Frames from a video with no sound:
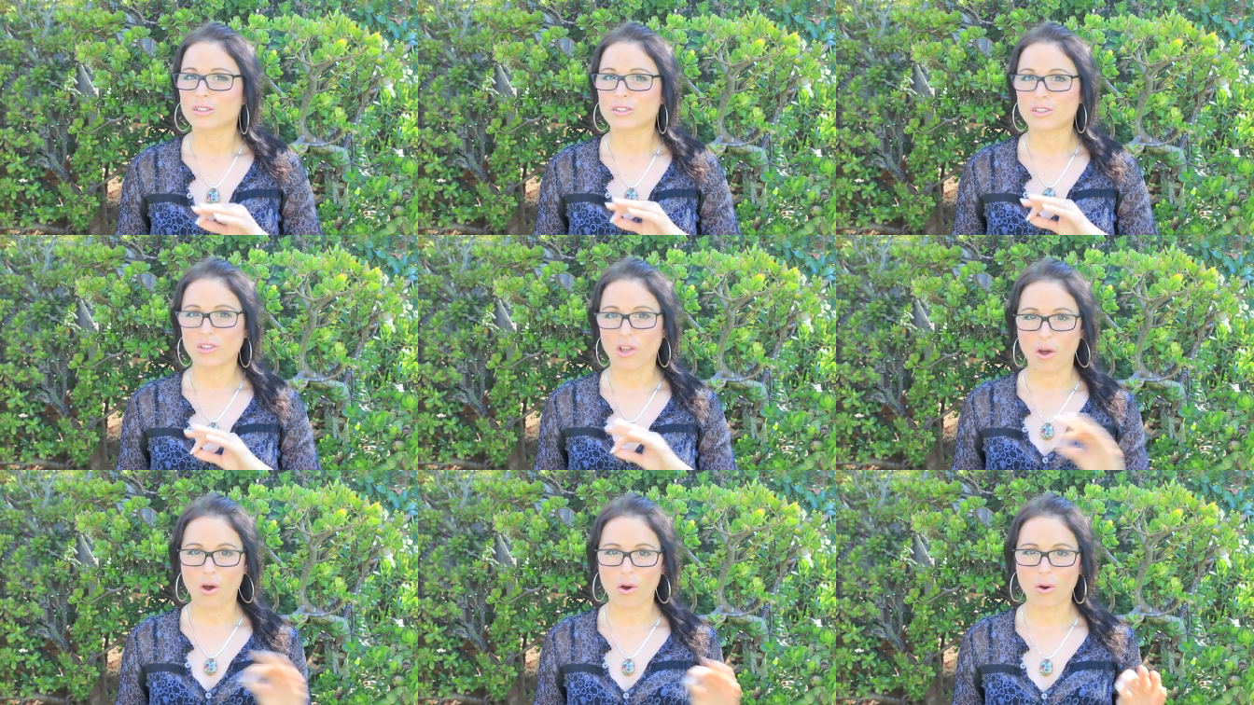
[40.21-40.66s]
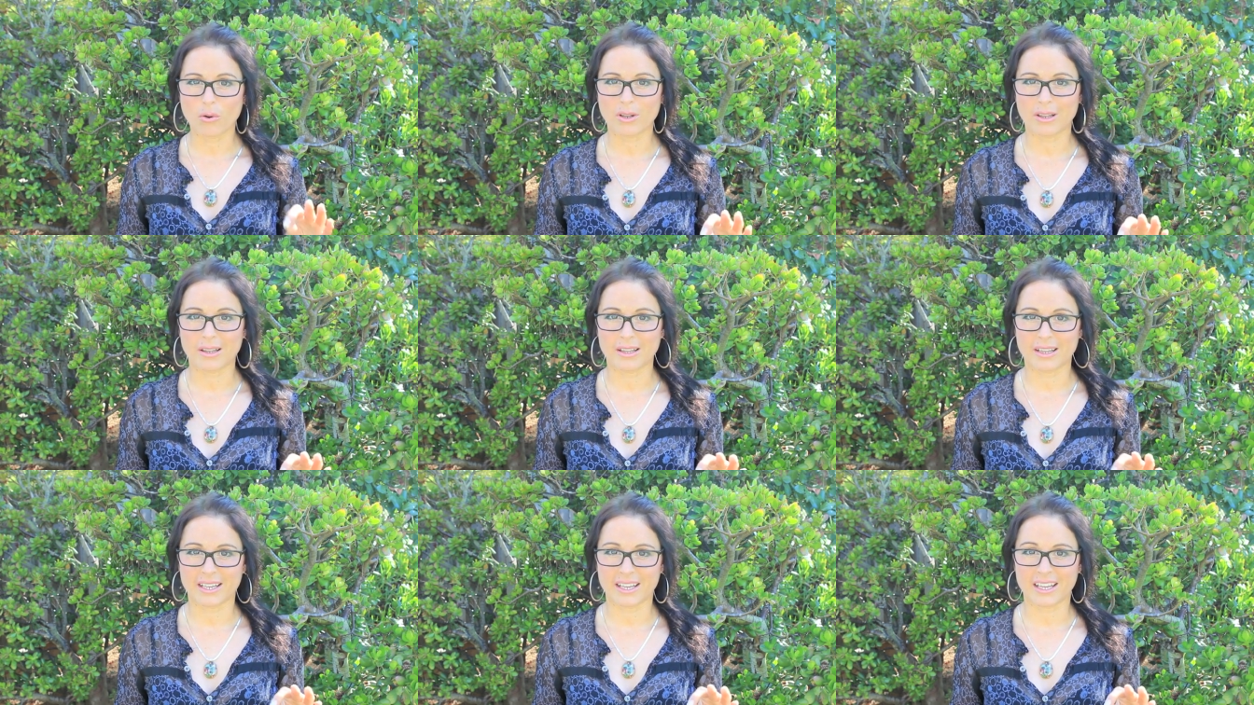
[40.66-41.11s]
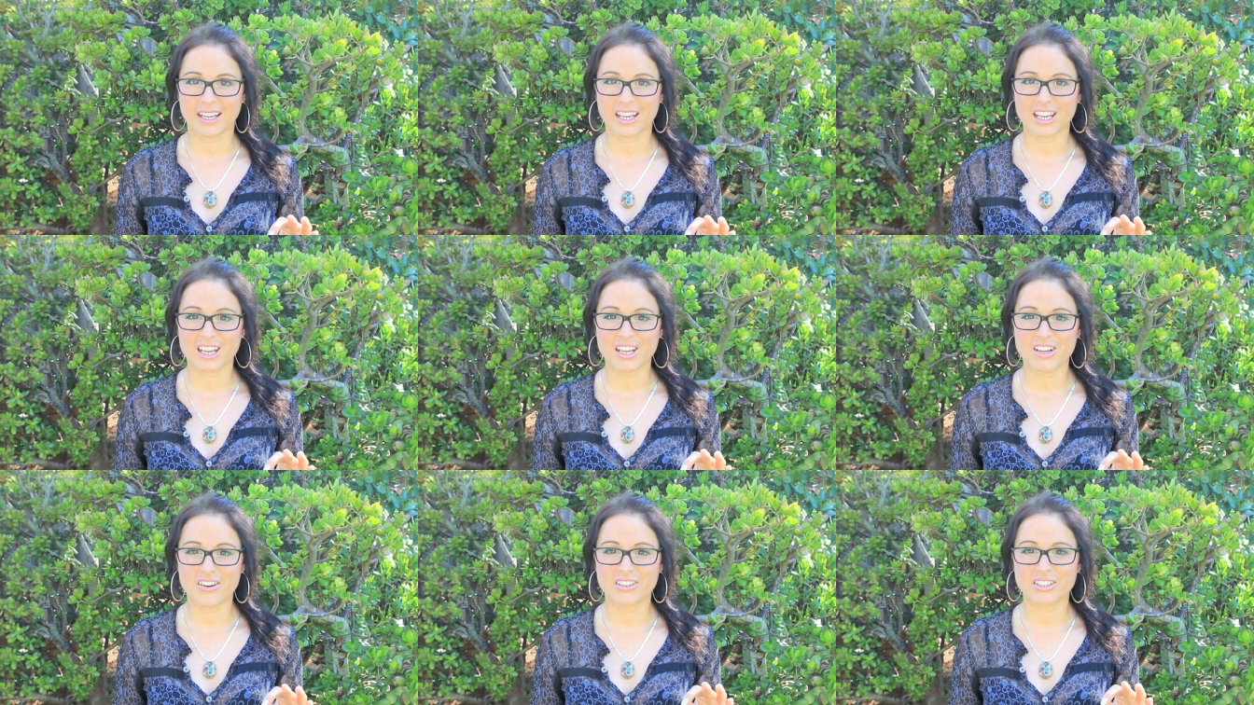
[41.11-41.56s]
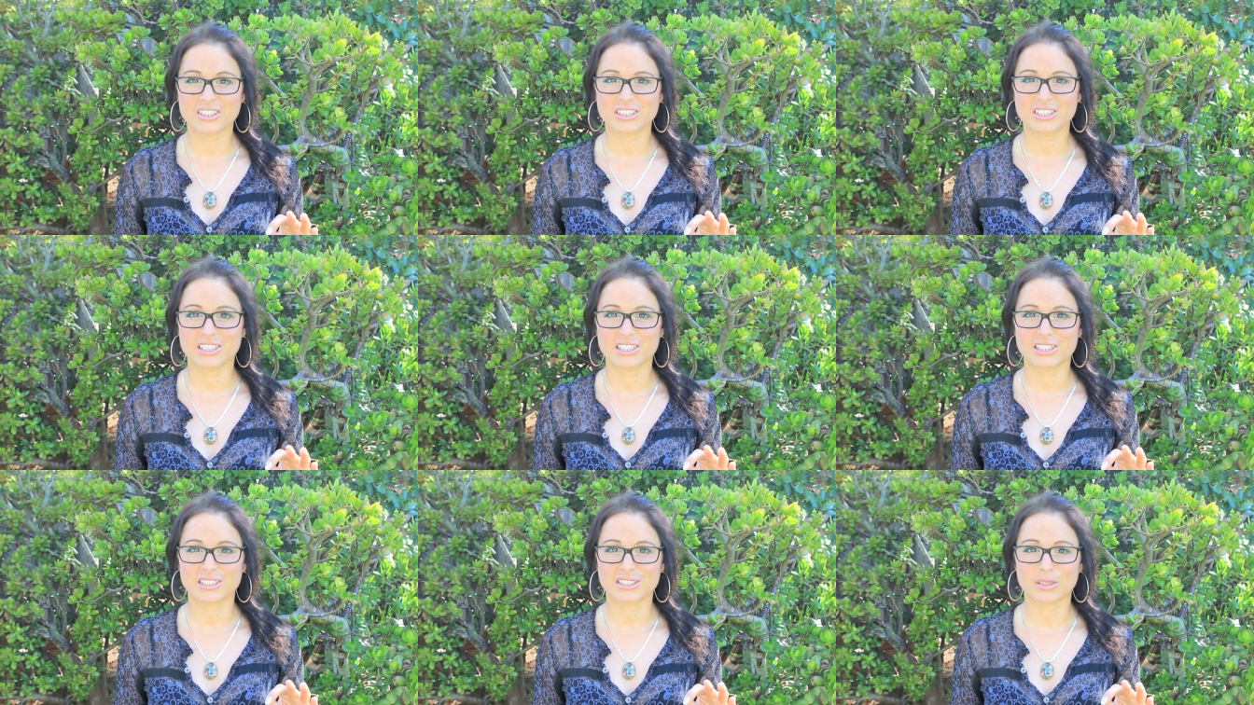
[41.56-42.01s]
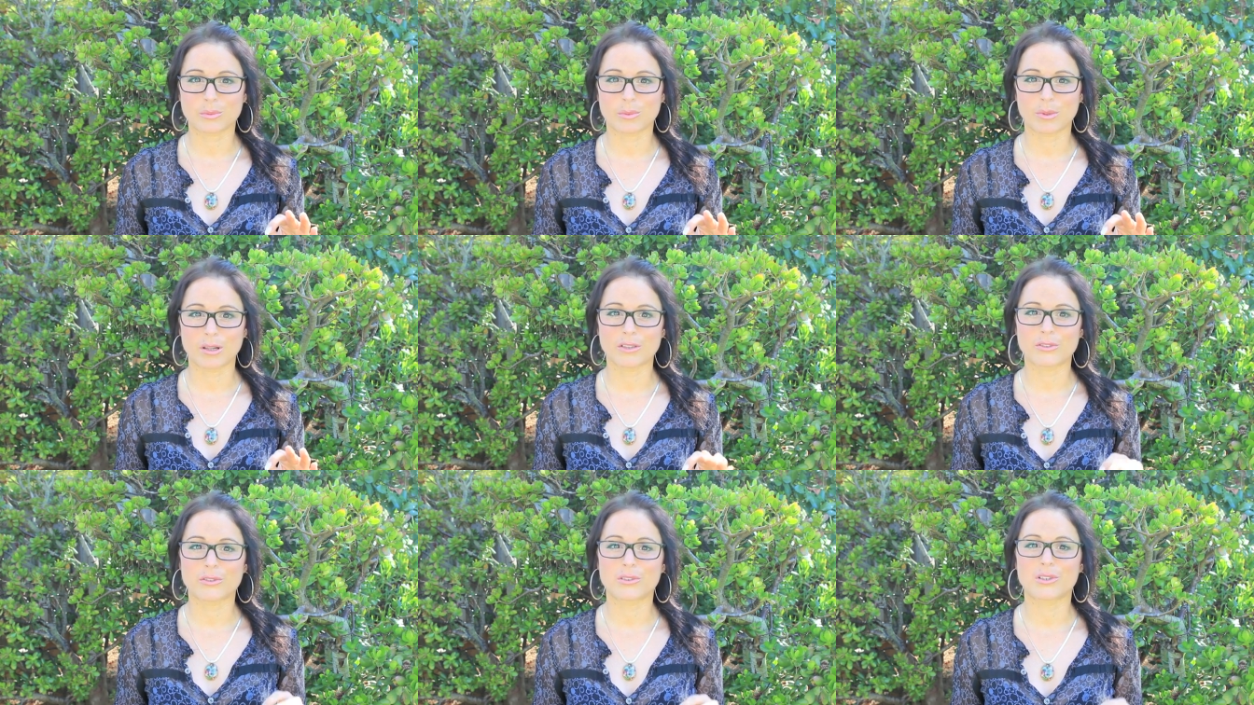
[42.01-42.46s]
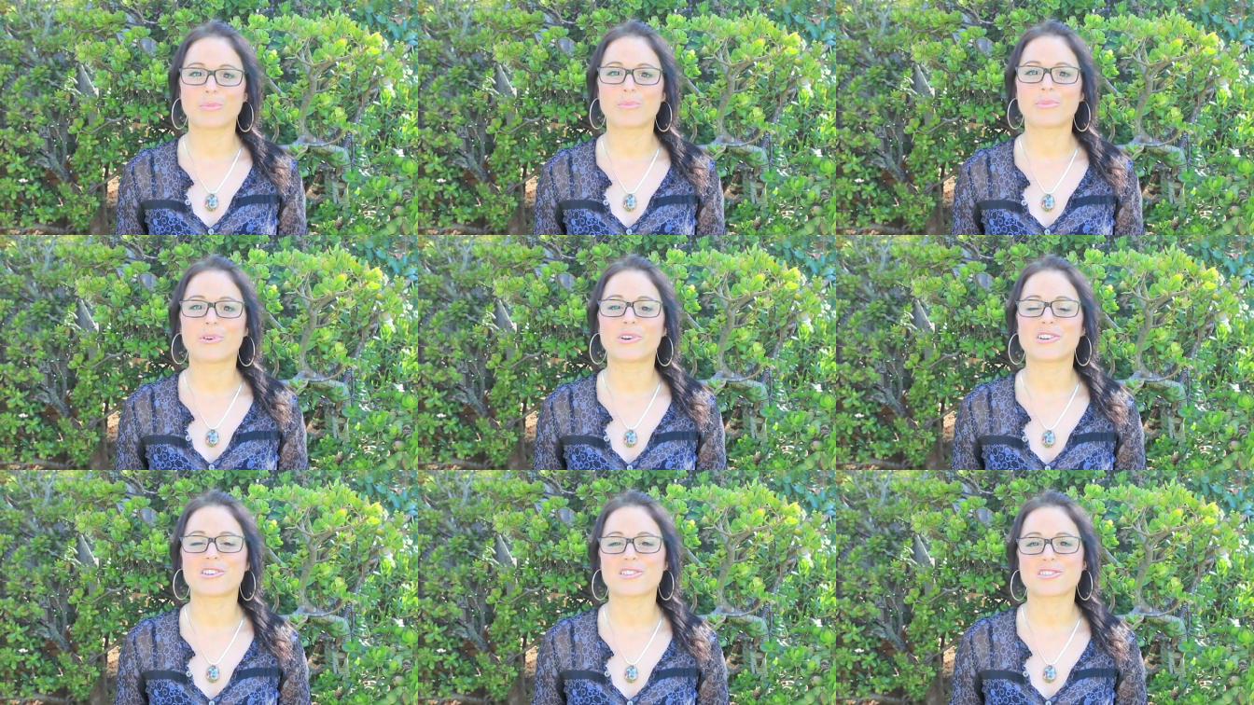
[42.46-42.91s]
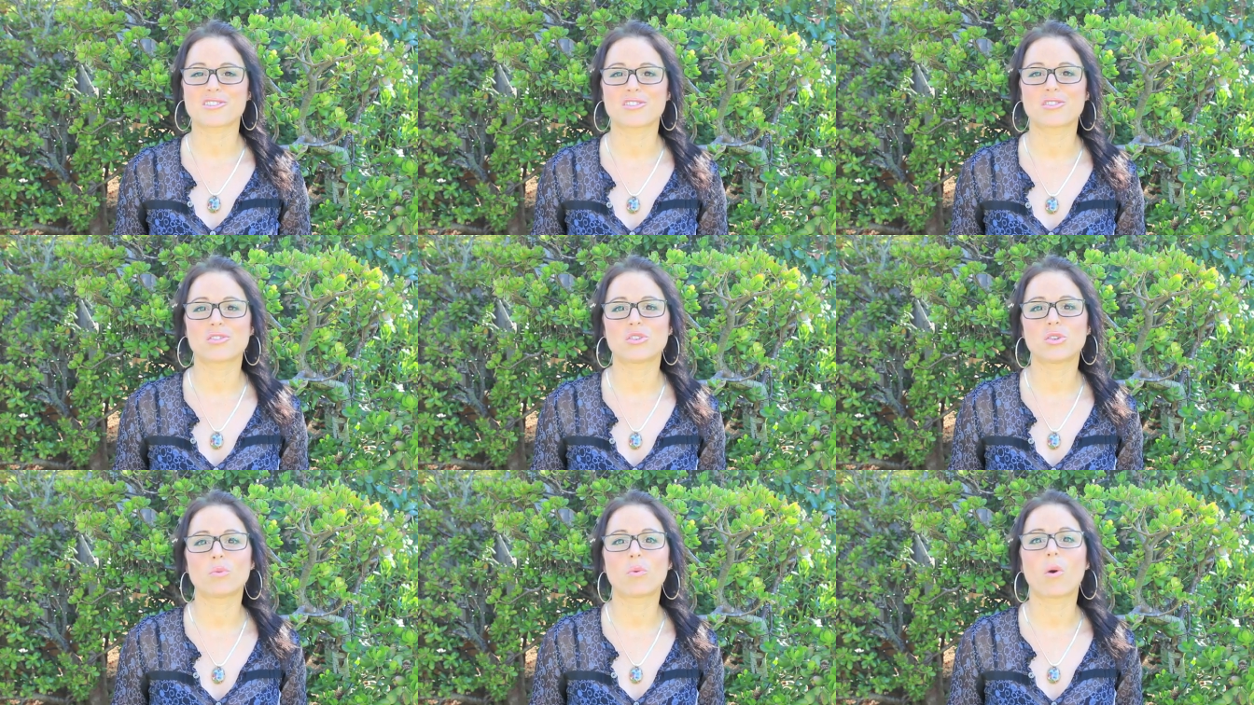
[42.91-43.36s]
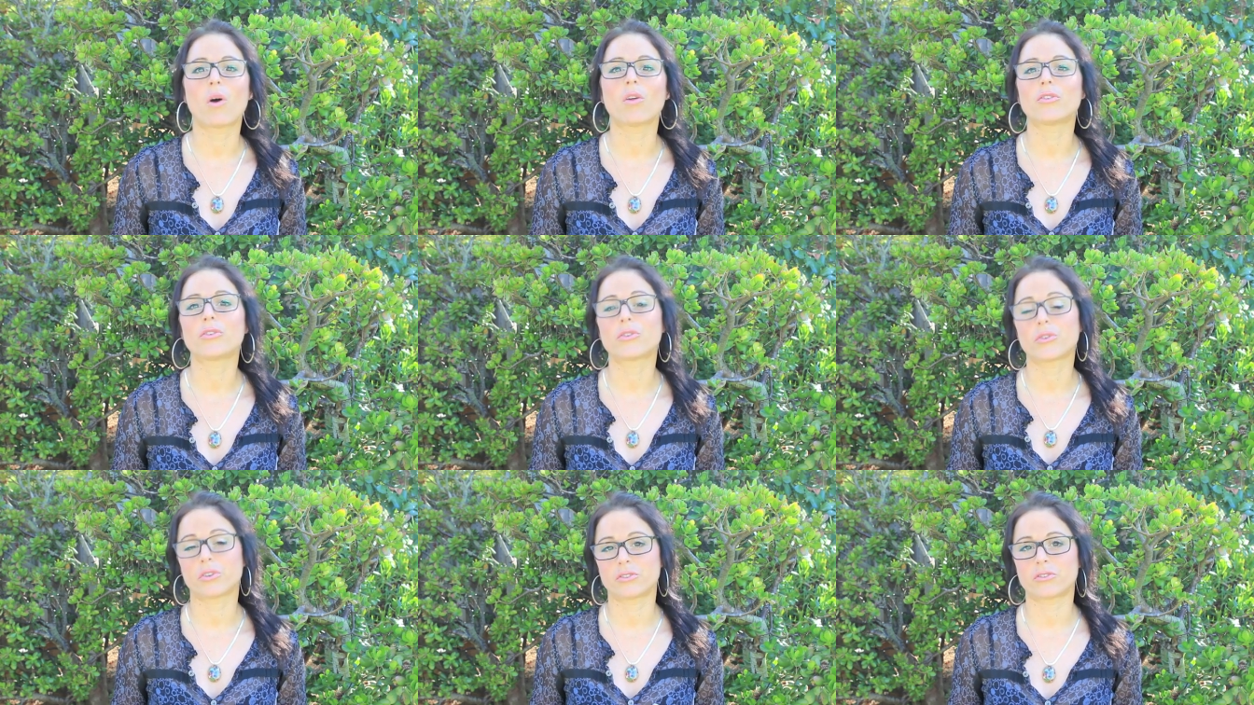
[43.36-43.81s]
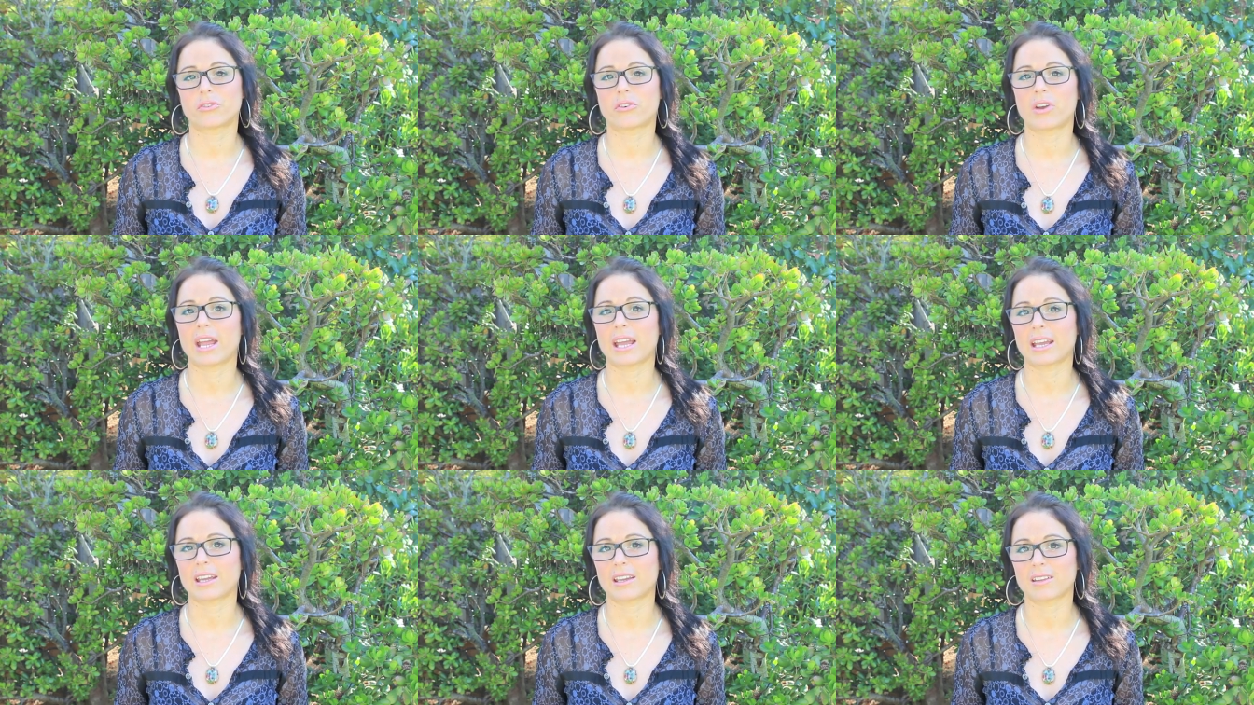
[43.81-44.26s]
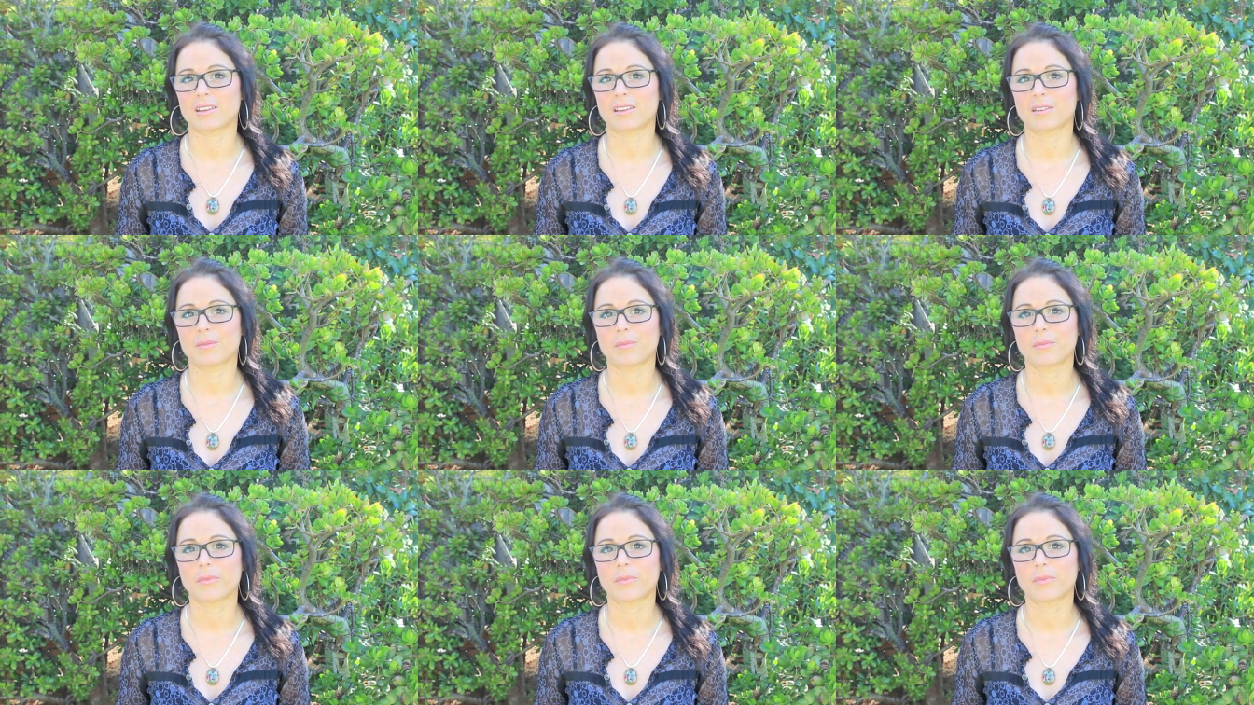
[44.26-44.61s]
totally irresistible to the person you want to attract.